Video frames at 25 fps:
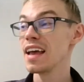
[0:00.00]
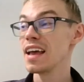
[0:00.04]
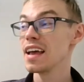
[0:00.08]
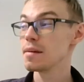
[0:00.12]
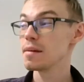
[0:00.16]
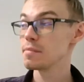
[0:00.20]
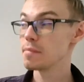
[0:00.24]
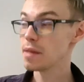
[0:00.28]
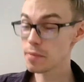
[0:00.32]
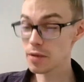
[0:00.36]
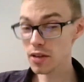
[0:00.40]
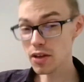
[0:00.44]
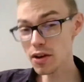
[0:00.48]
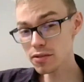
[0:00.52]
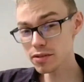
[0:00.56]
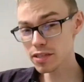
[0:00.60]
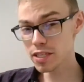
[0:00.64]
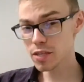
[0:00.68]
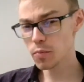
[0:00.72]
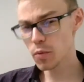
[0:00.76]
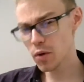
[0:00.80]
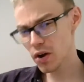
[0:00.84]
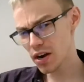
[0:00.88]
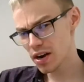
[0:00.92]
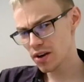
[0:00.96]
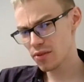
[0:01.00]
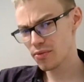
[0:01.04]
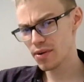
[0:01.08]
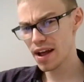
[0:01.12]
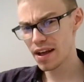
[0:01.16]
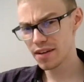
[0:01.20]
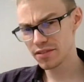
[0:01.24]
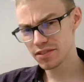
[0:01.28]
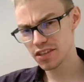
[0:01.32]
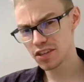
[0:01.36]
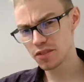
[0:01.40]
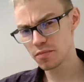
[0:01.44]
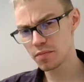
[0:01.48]
maybe go spread it
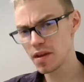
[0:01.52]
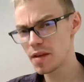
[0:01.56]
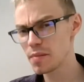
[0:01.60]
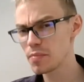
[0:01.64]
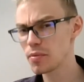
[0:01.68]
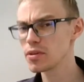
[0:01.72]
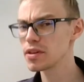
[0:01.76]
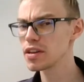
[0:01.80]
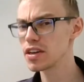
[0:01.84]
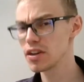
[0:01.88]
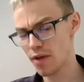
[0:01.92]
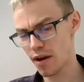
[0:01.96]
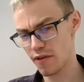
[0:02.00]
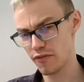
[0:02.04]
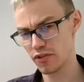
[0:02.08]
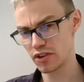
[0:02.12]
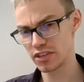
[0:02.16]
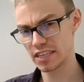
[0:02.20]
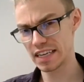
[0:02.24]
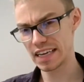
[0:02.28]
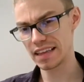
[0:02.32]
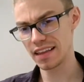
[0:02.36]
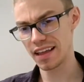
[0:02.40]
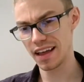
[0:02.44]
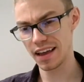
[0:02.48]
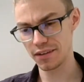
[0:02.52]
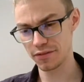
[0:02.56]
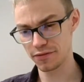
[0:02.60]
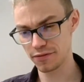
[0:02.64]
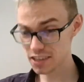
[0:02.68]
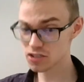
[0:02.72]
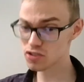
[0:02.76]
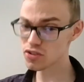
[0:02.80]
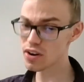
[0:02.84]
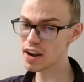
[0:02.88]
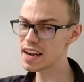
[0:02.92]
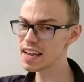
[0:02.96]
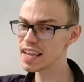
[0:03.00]
around to the people in your everyday life.
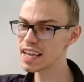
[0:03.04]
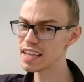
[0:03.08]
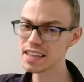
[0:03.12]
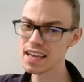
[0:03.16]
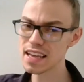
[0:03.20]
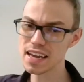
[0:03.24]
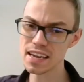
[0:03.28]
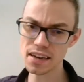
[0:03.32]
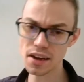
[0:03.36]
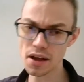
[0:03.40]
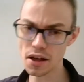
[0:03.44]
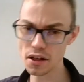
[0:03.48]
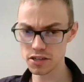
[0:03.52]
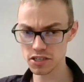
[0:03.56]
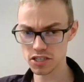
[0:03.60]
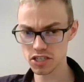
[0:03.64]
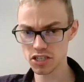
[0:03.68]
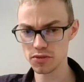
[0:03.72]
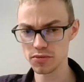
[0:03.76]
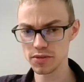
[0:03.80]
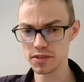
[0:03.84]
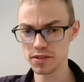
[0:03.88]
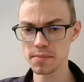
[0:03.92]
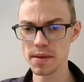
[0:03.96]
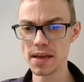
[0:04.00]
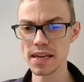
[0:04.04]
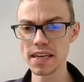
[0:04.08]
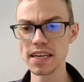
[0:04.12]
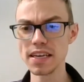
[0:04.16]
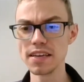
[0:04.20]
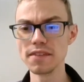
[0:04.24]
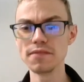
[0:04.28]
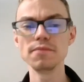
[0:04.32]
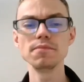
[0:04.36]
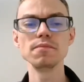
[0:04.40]
Try to get that knowledge to as many